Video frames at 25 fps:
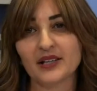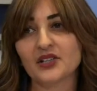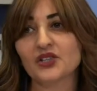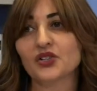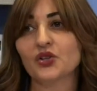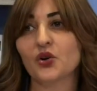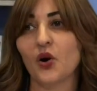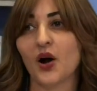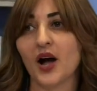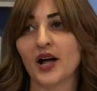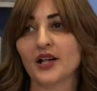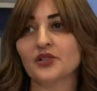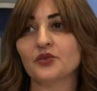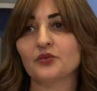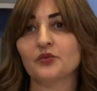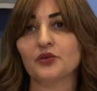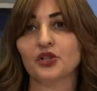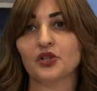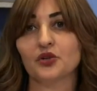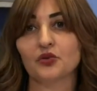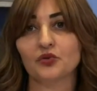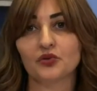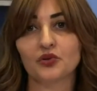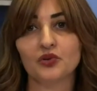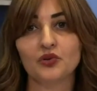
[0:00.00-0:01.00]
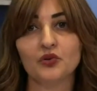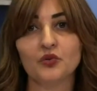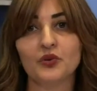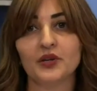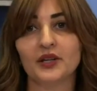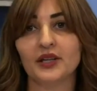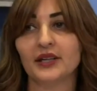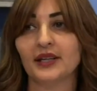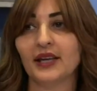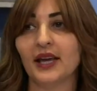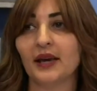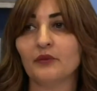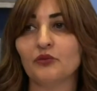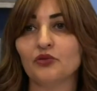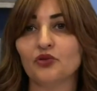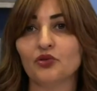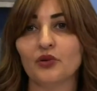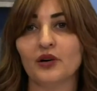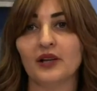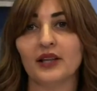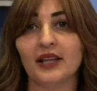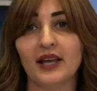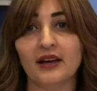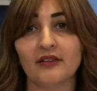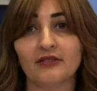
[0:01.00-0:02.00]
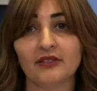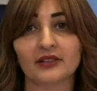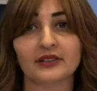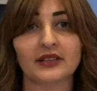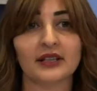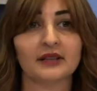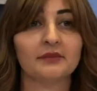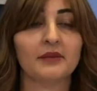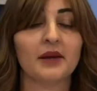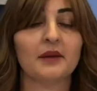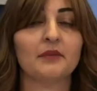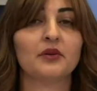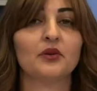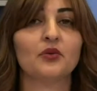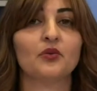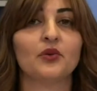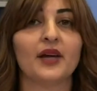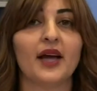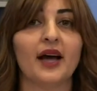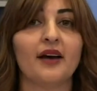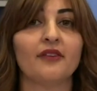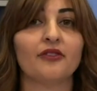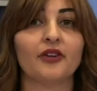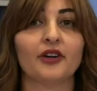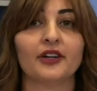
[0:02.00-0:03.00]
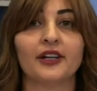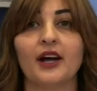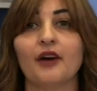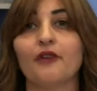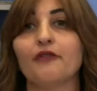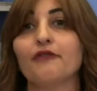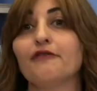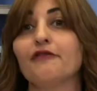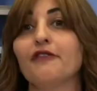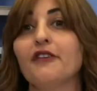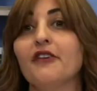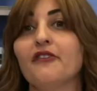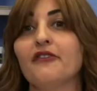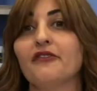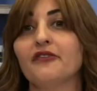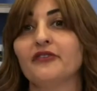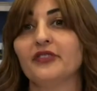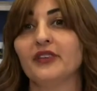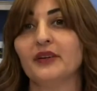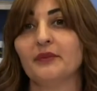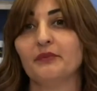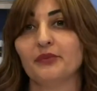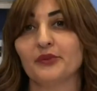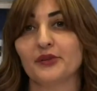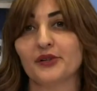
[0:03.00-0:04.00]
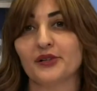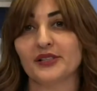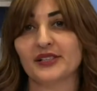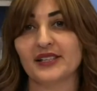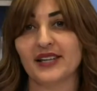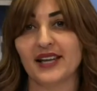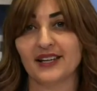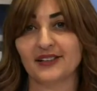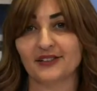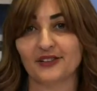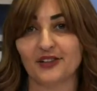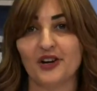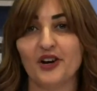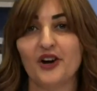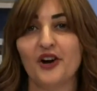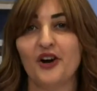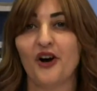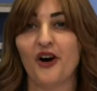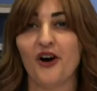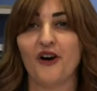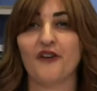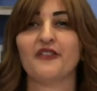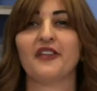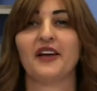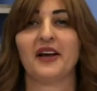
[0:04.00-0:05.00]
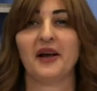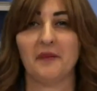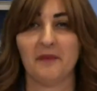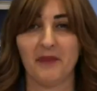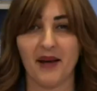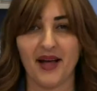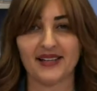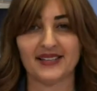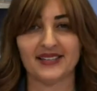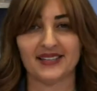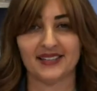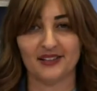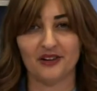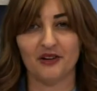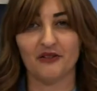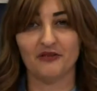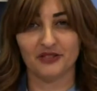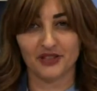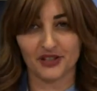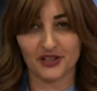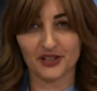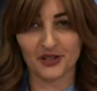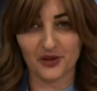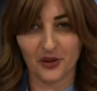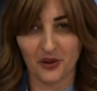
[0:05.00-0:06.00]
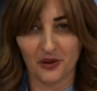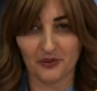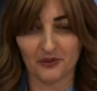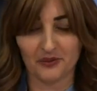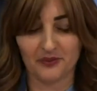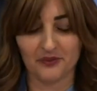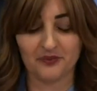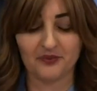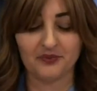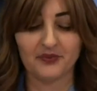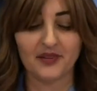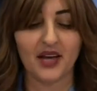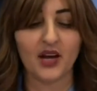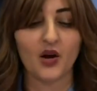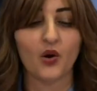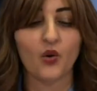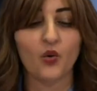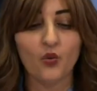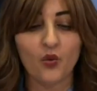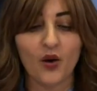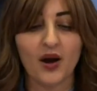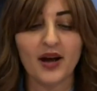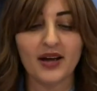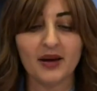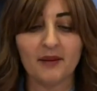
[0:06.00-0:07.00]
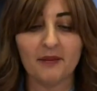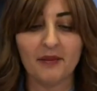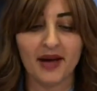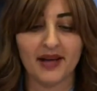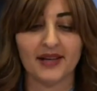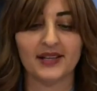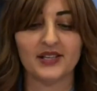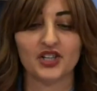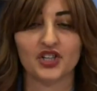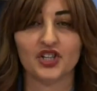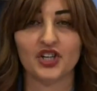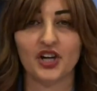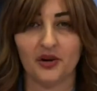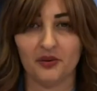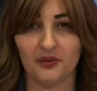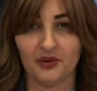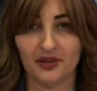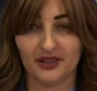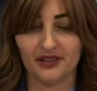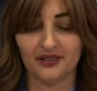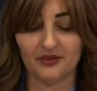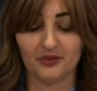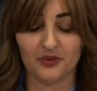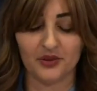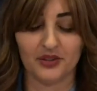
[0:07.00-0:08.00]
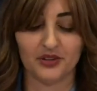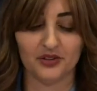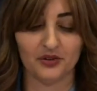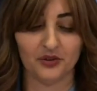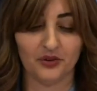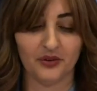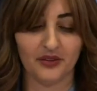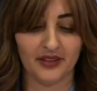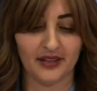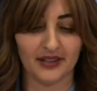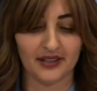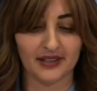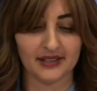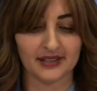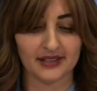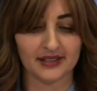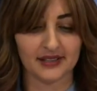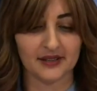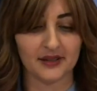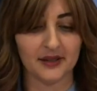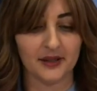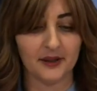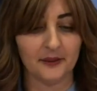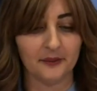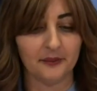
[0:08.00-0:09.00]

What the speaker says: So as we grew, we came to a level that maybe we have right now 50% of the capacity of the soul. Why am I sharing with you this?